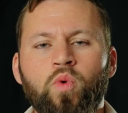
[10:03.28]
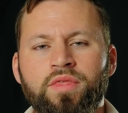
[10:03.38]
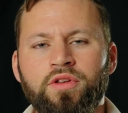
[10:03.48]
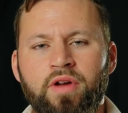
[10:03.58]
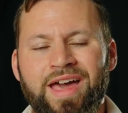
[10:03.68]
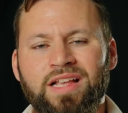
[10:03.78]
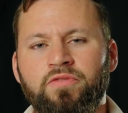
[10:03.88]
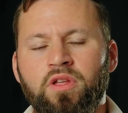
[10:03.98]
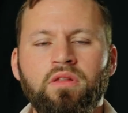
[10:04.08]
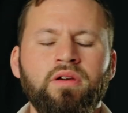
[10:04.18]
whether you're
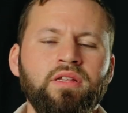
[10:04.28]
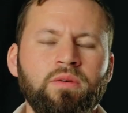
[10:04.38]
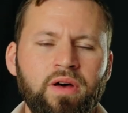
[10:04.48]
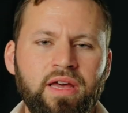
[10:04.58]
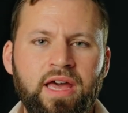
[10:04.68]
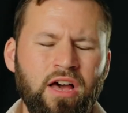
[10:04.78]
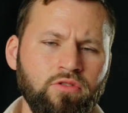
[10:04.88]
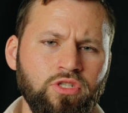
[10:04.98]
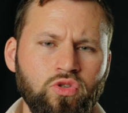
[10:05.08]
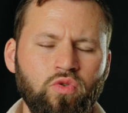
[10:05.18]
actively looking to buy a
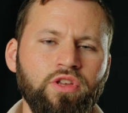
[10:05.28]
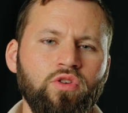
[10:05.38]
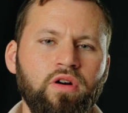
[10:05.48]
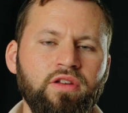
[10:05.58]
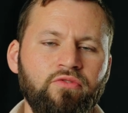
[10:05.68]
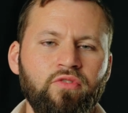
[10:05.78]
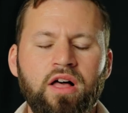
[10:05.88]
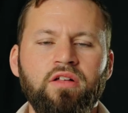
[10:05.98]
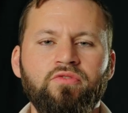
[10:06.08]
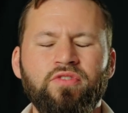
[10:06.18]
house or you are
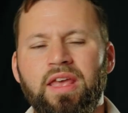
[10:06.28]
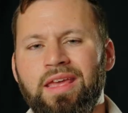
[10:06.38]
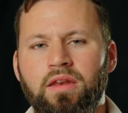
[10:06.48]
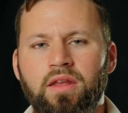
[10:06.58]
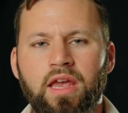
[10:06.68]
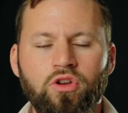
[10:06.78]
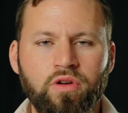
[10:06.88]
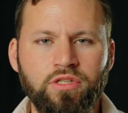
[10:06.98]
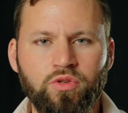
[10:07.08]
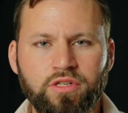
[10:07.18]
involved in a new
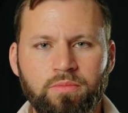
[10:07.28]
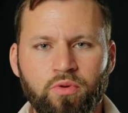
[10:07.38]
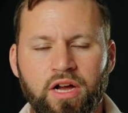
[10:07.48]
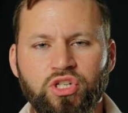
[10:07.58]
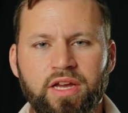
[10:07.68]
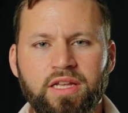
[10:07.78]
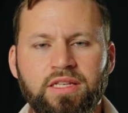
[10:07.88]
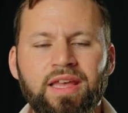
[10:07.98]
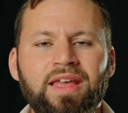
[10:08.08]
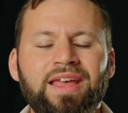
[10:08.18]
construction project,
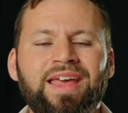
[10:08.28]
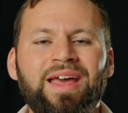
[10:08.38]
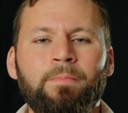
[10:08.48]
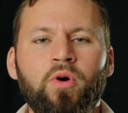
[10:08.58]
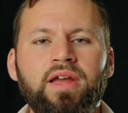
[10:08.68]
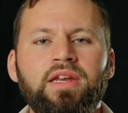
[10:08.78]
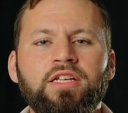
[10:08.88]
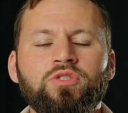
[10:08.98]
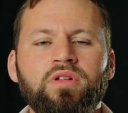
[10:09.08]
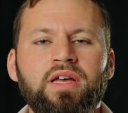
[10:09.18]

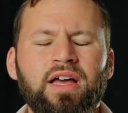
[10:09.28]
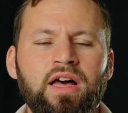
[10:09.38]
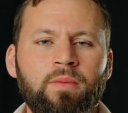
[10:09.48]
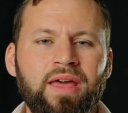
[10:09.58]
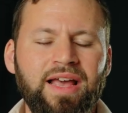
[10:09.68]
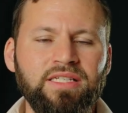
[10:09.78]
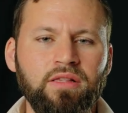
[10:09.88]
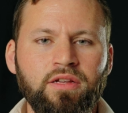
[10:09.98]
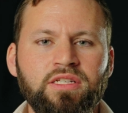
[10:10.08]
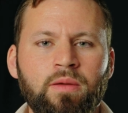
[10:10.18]
BidenIsrael.com has a
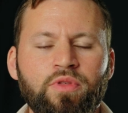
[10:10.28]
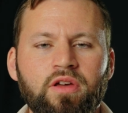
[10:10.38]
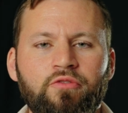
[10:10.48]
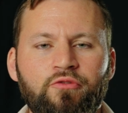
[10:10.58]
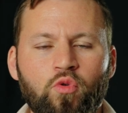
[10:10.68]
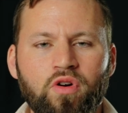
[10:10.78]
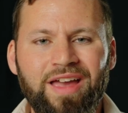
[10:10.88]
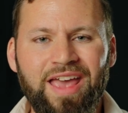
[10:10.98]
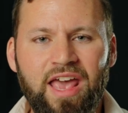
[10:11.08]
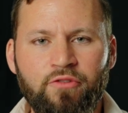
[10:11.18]
little something
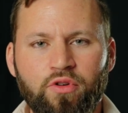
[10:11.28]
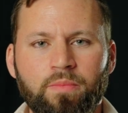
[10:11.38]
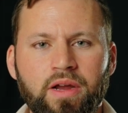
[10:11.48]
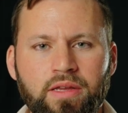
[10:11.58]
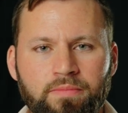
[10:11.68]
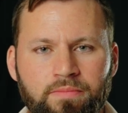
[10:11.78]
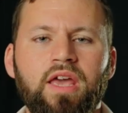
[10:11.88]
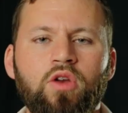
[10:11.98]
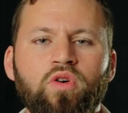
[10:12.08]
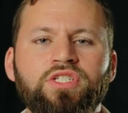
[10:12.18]
for everybody.
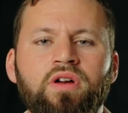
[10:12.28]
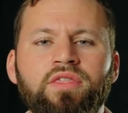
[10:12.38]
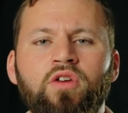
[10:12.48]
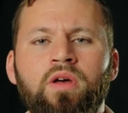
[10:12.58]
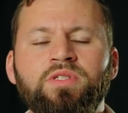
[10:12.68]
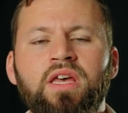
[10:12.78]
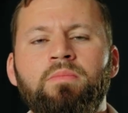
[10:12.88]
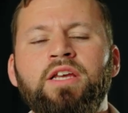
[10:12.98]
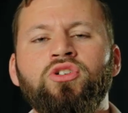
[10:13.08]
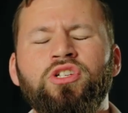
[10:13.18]
And once you're on their website,
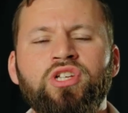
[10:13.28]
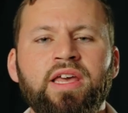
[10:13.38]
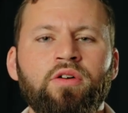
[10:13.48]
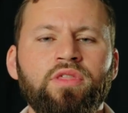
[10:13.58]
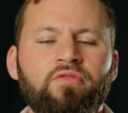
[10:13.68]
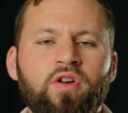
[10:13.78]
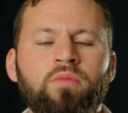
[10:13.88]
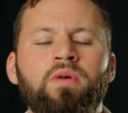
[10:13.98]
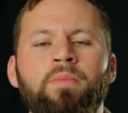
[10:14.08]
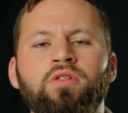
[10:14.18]
make sure to check out their very
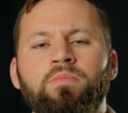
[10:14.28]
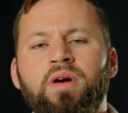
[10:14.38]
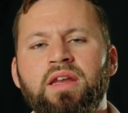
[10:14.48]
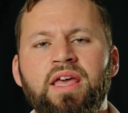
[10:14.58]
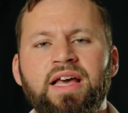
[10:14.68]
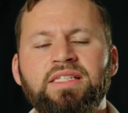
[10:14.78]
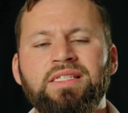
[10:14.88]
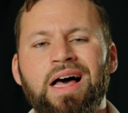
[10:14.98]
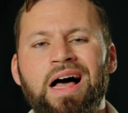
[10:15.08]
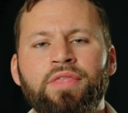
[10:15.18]
popular
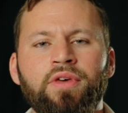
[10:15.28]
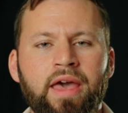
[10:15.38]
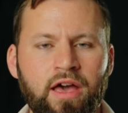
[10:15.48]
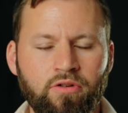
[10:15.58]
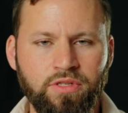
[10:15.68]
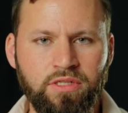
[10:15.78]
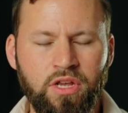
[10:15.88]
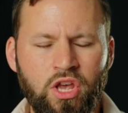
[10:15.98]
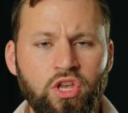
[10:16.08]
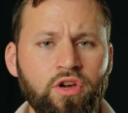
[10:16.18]
podcast, On the House.
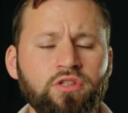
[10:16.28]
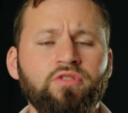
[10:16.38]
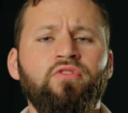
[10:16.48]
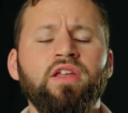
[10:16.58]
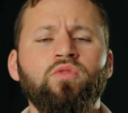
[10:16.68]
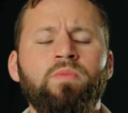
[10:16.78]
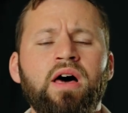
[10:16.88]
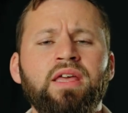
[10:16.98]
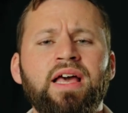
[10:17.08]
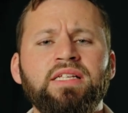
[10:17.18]
You can also find the
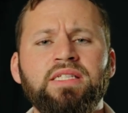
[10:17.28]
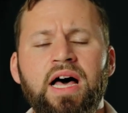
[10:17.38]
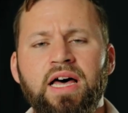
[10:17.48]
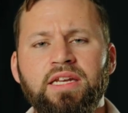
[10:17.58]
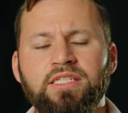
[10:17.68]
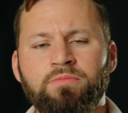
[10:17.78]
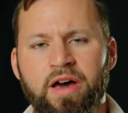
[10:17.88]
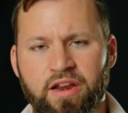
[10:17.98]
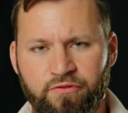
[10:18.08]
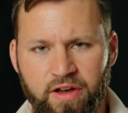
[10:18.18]
podcast on
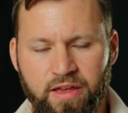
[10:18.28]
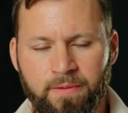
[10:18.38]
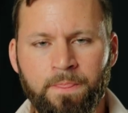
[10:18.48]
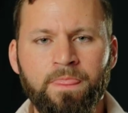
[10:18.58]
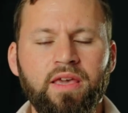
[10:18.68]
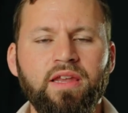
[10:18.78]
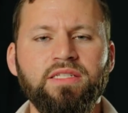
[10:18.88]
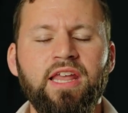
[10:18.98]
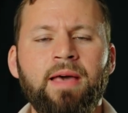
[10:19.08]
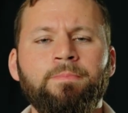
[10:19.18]
Spotify. It is
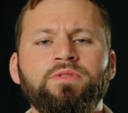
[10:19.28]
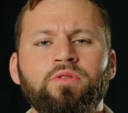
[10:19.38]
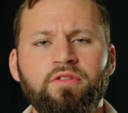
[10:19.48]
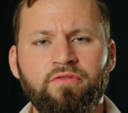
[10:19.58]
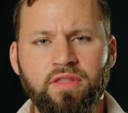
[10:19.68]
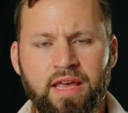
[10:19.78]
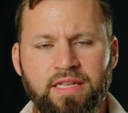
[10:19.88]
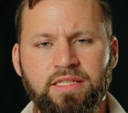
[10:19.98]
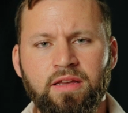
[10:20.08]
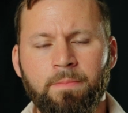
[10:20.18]
an absolutely
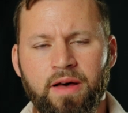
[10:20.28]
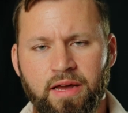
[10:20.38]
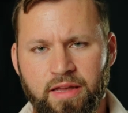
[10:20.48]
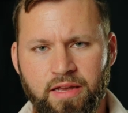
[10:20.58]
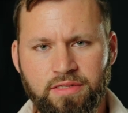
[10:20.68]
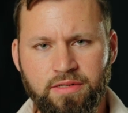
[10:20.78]
fantastic podcast.